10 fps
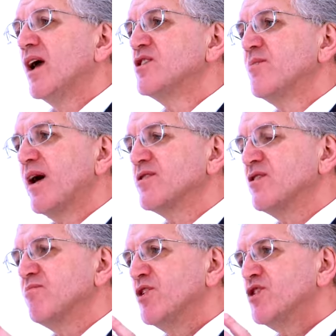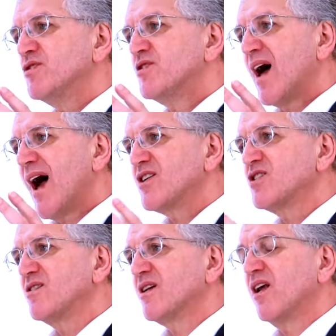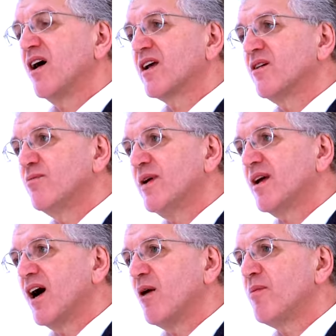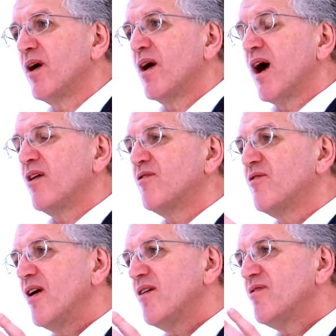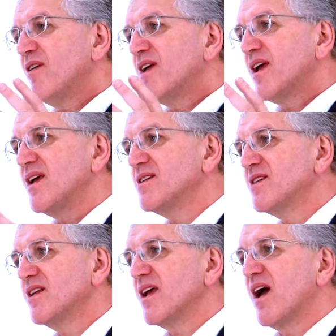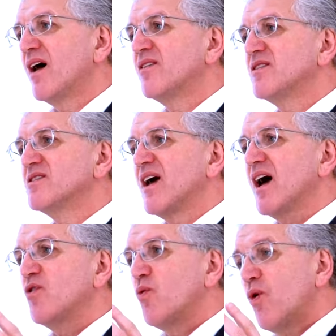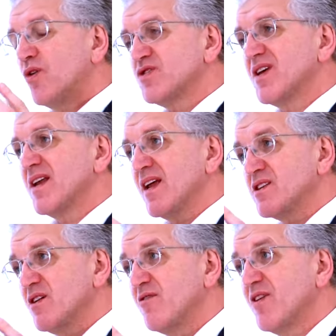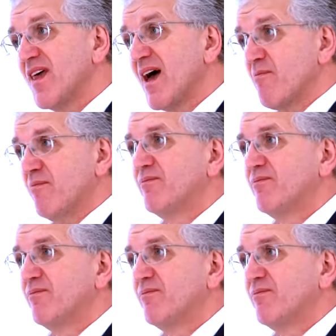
It's about submissions that actually the client can pick up and very, very easily understand what's in it for them.